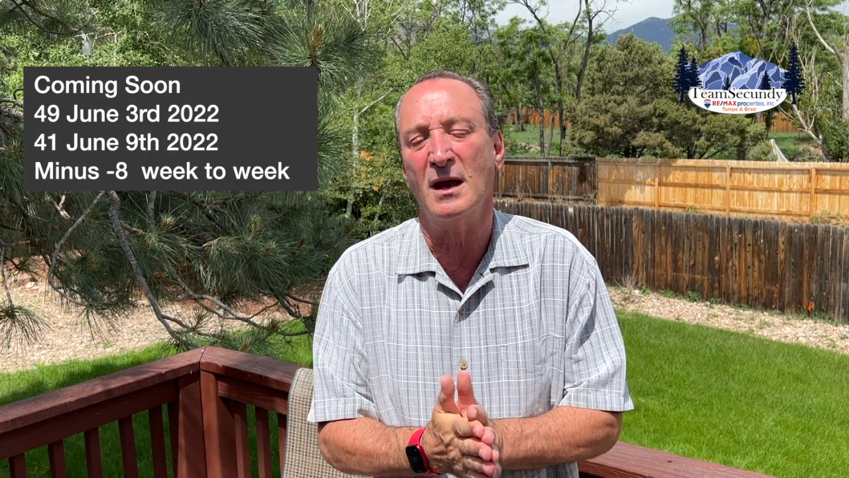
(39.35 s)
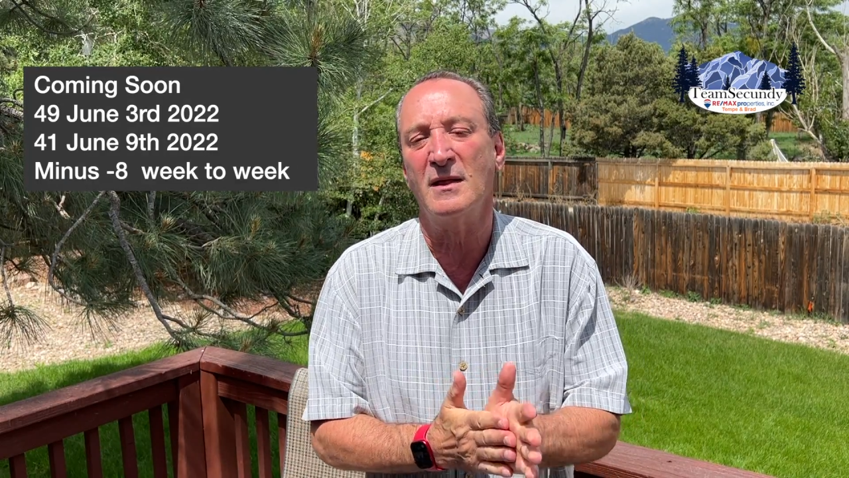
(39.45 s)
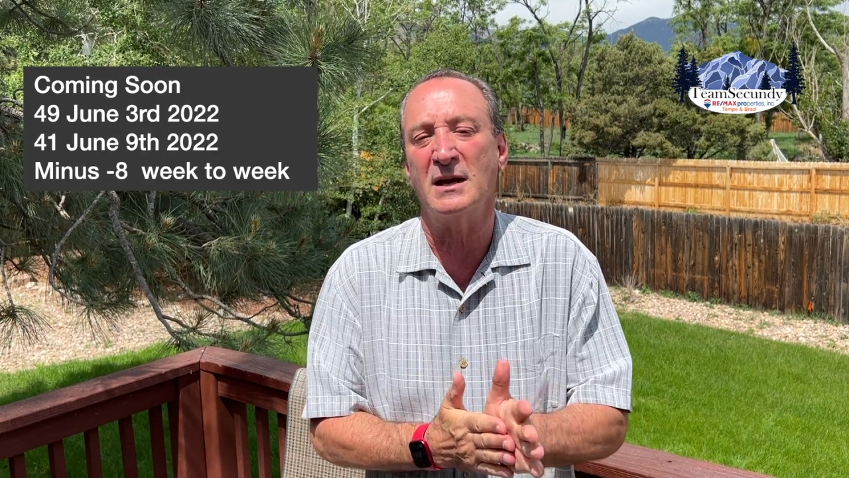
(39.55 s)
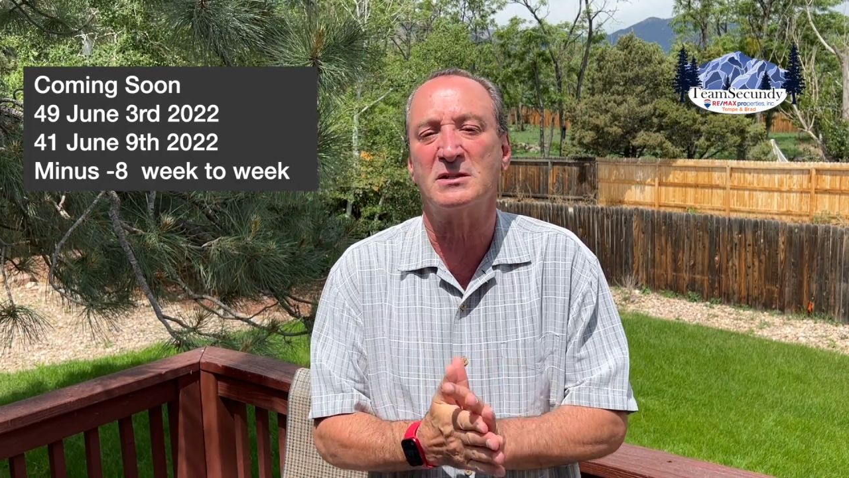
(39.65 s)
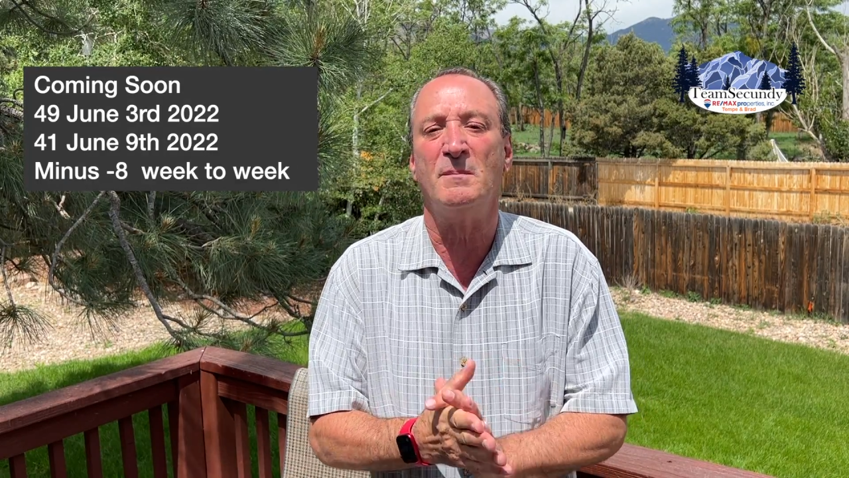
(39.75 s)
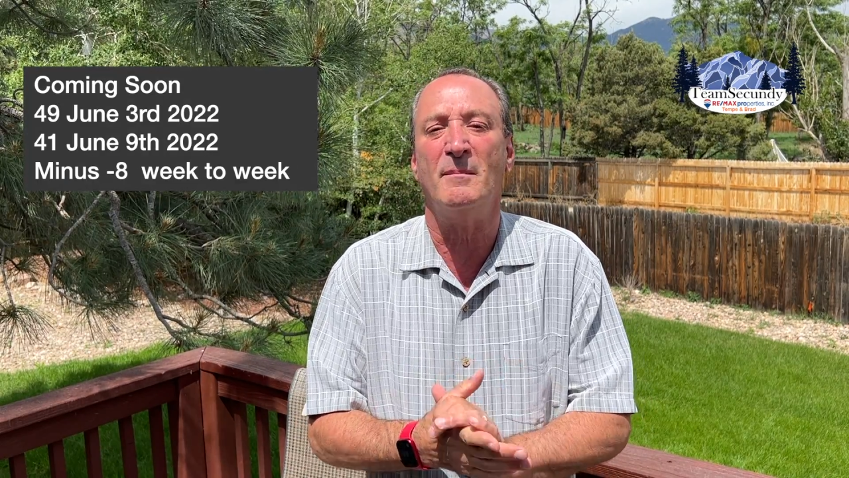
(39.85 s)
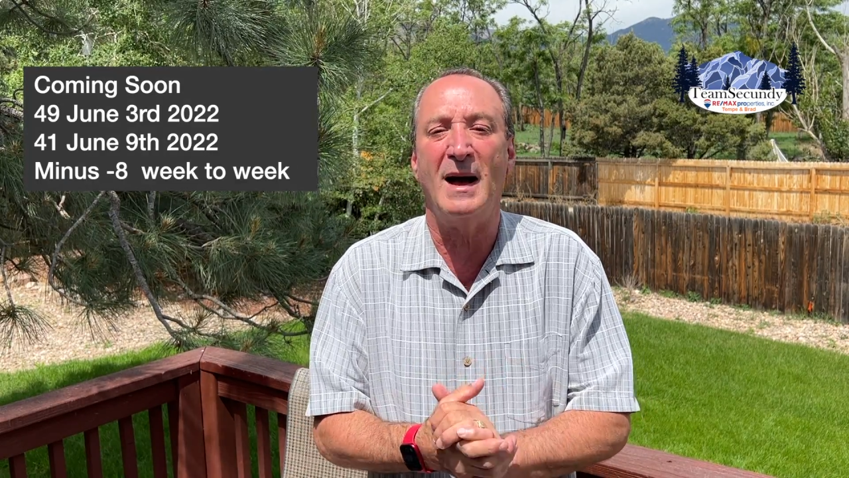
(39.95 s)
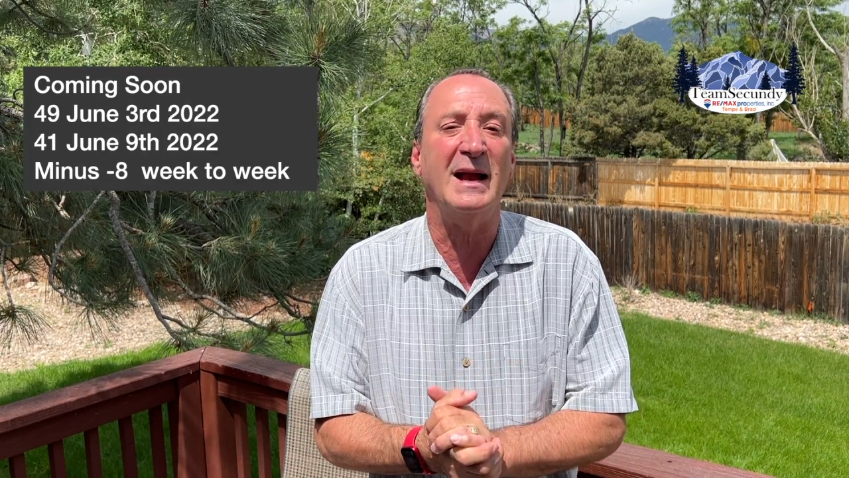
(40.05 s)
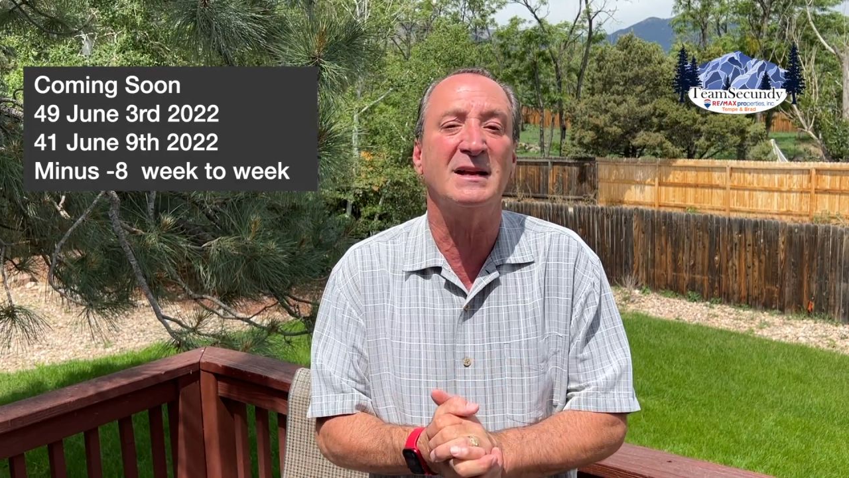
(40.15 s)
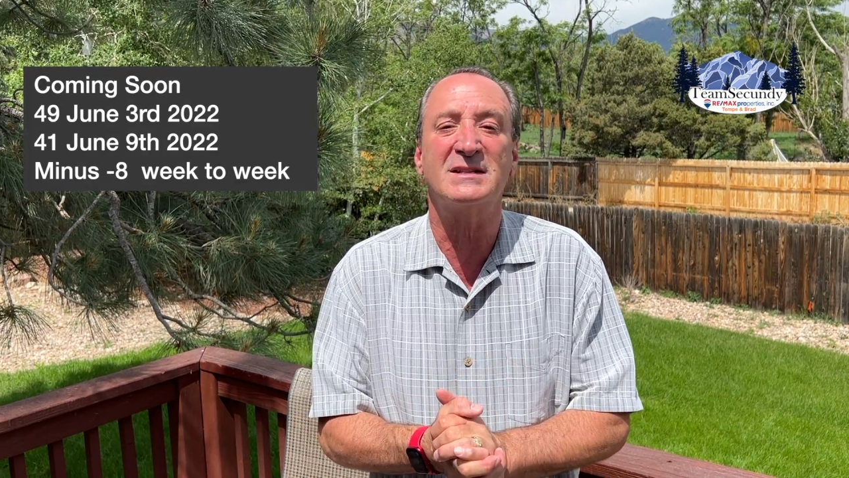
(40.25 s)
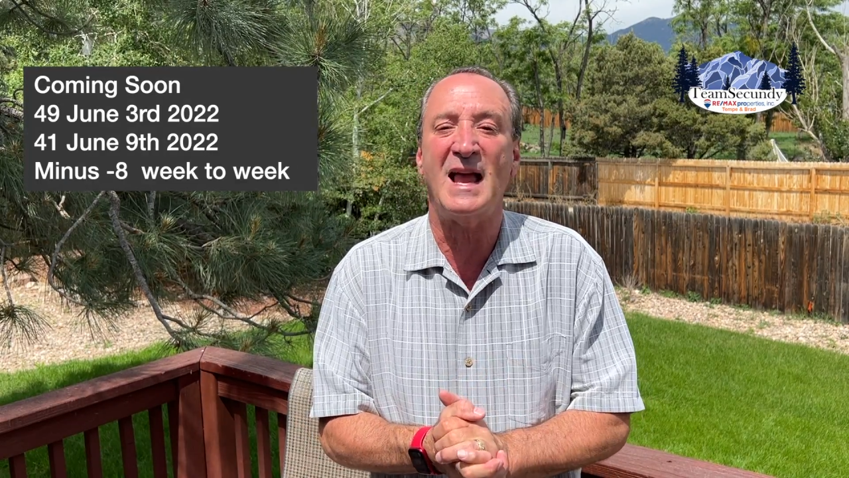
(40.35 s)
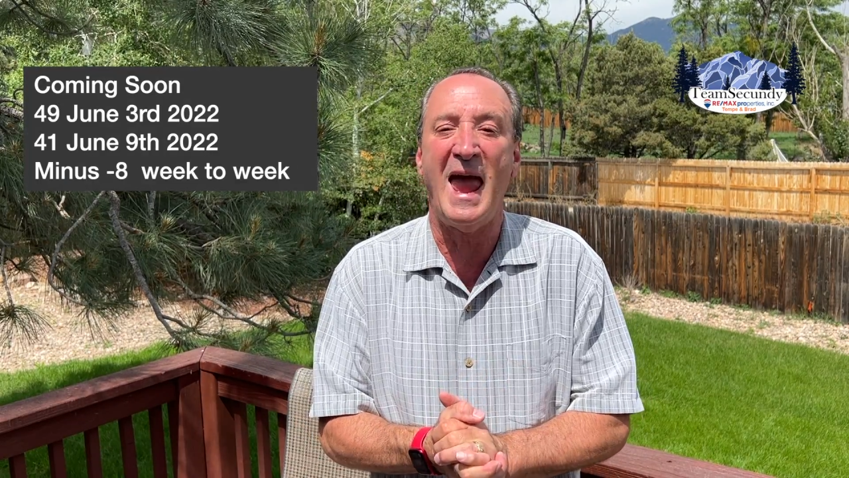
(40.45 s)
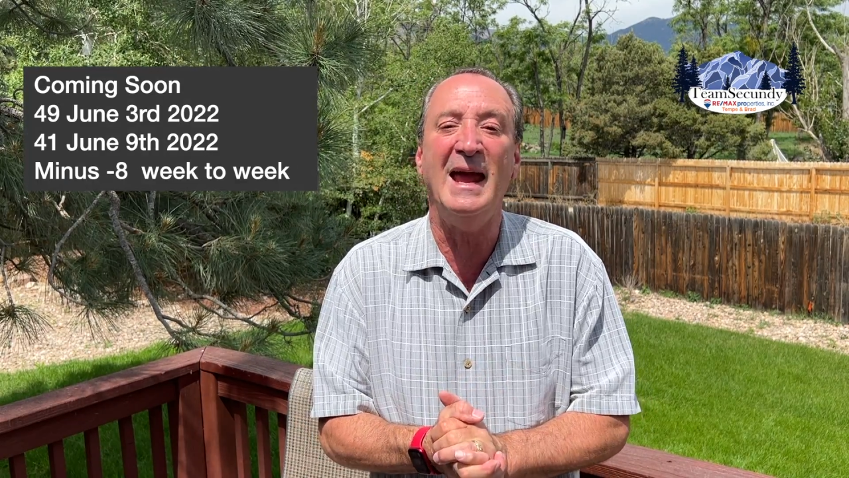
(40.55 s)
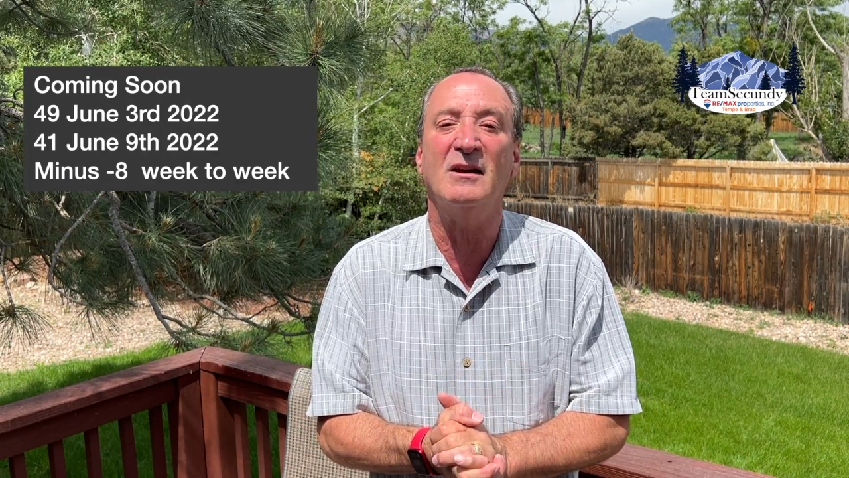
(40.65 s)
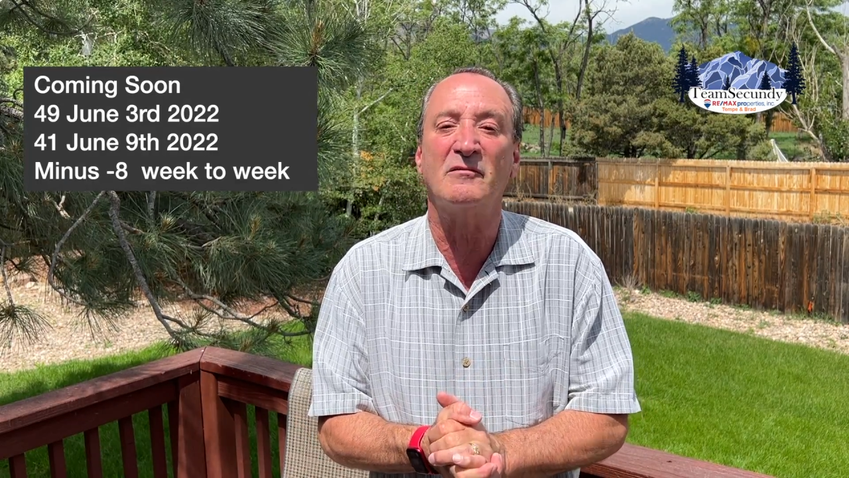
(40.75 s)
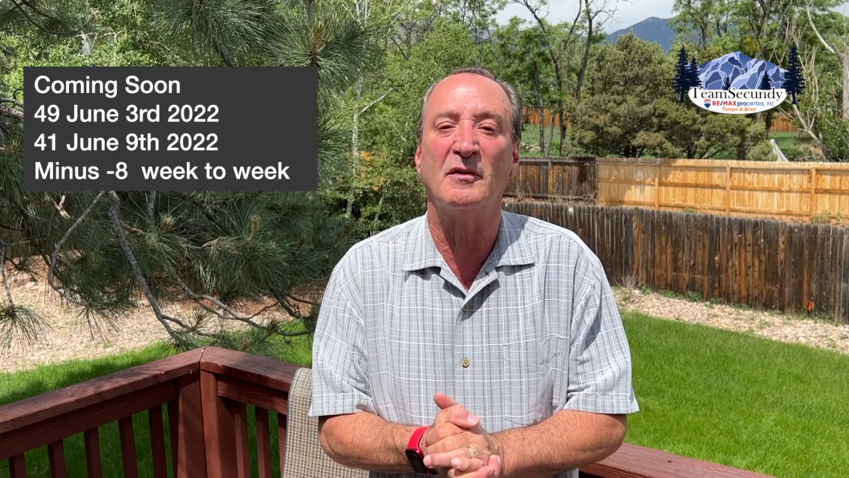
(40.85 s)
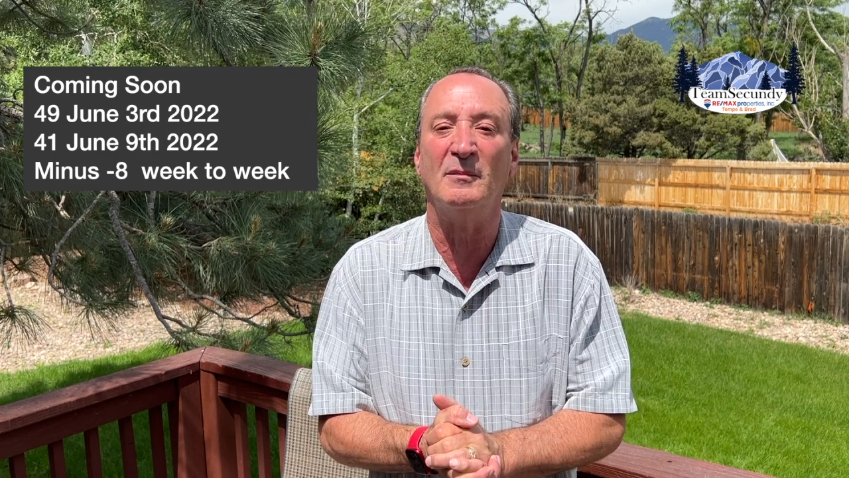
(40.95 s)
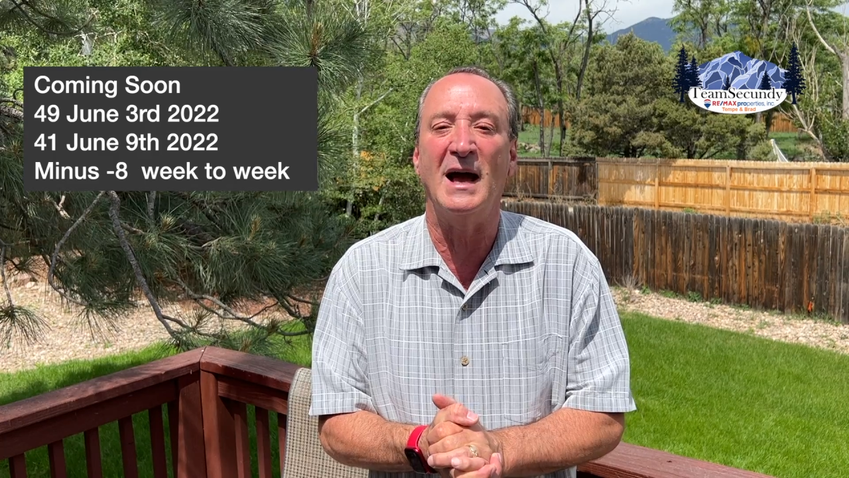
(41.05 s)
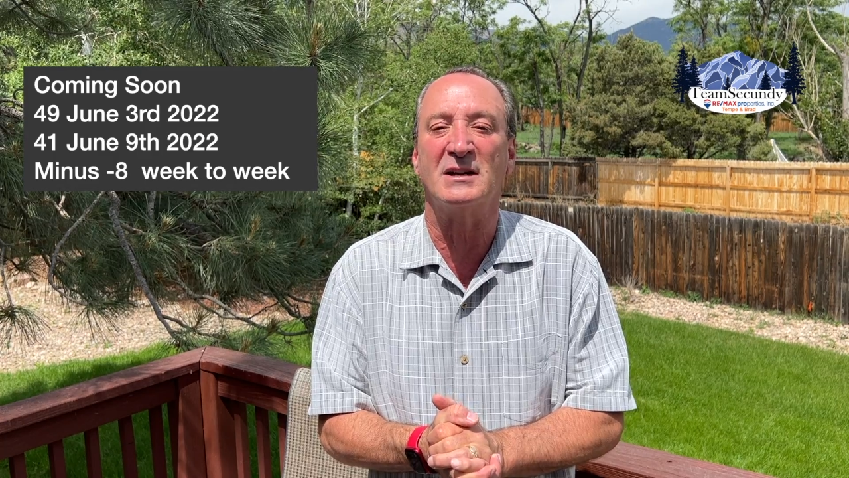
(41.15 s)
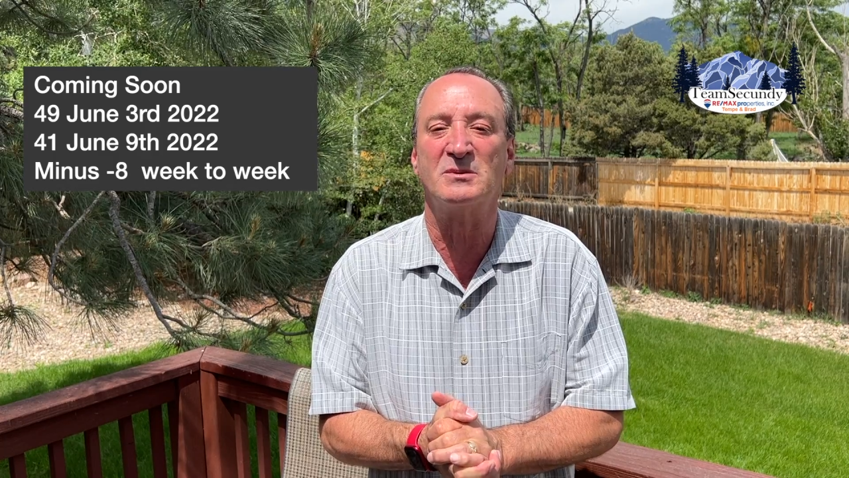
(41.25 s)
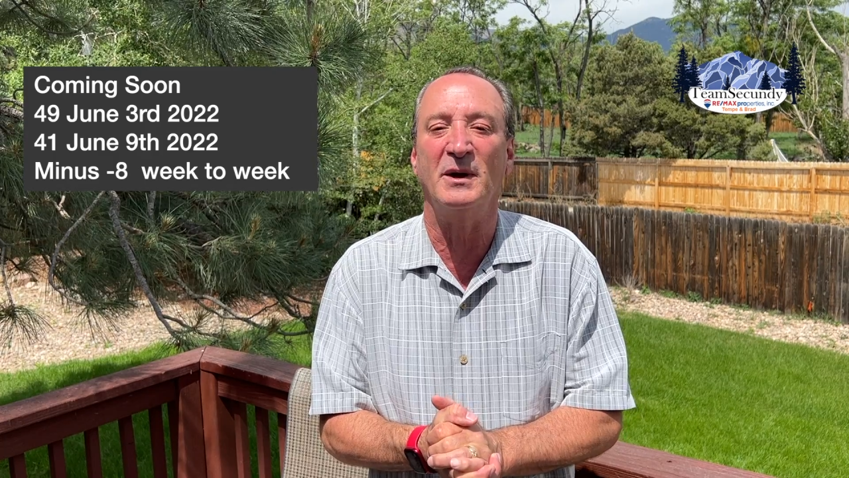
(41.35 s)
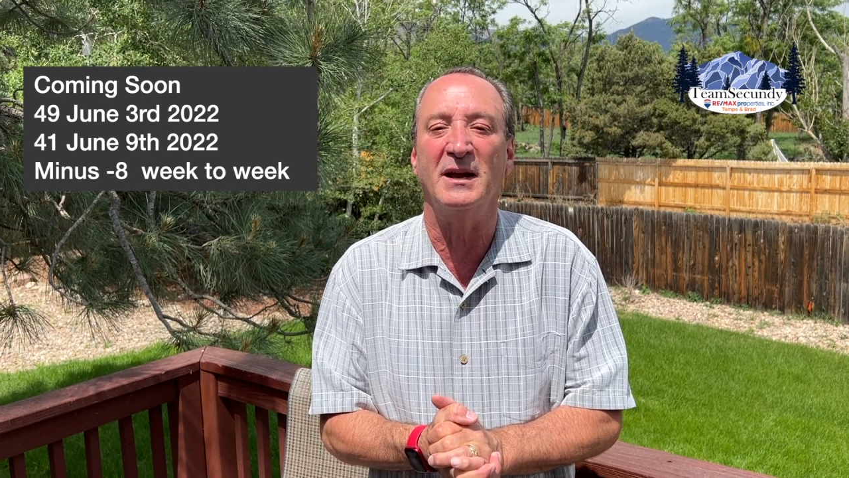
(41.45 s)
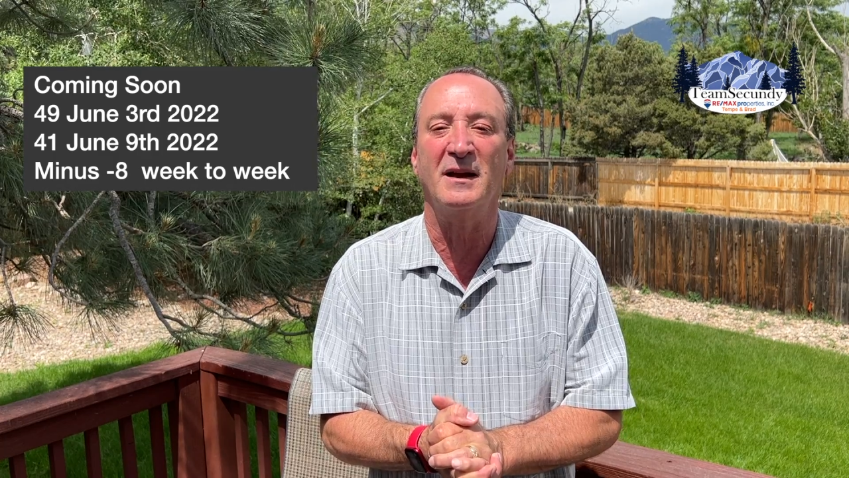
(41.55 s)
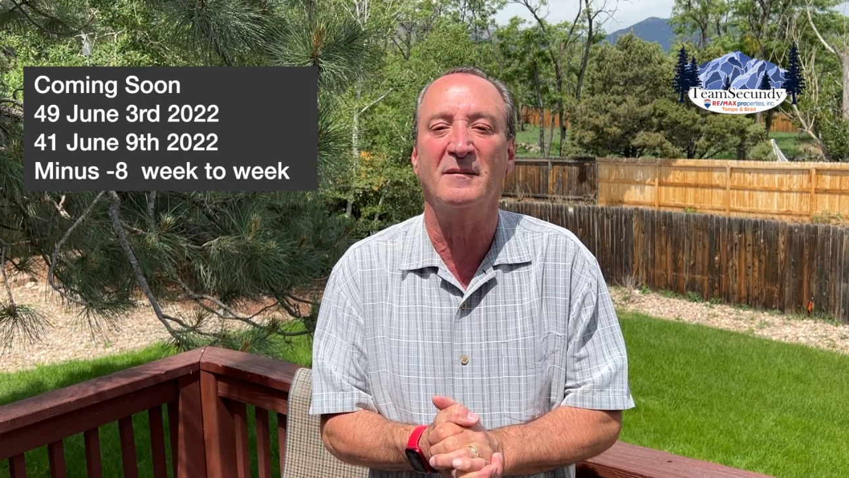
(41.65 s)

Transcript: That's minus eight from last week.